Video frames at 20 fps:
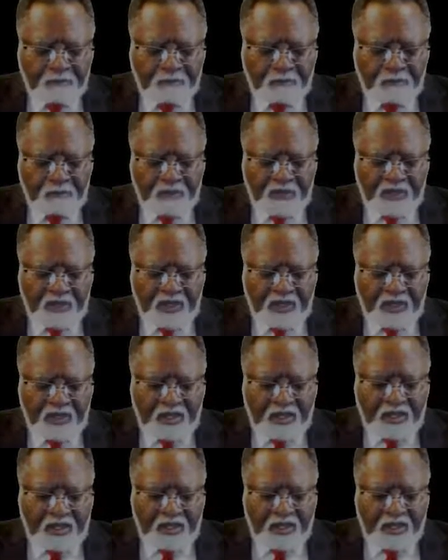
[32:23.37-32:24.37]

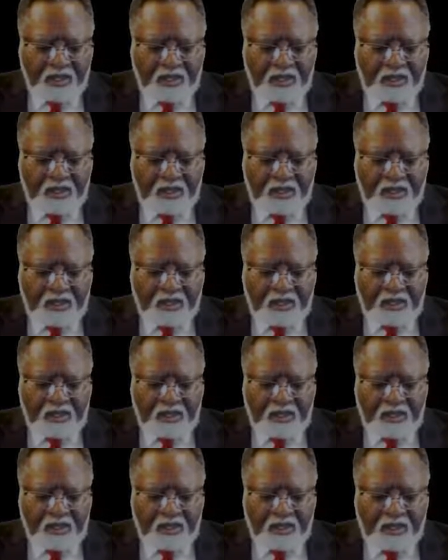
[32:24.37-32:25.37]

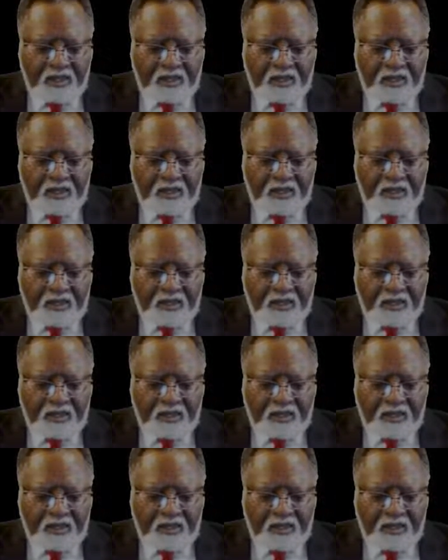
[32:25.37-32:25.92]
[no speech]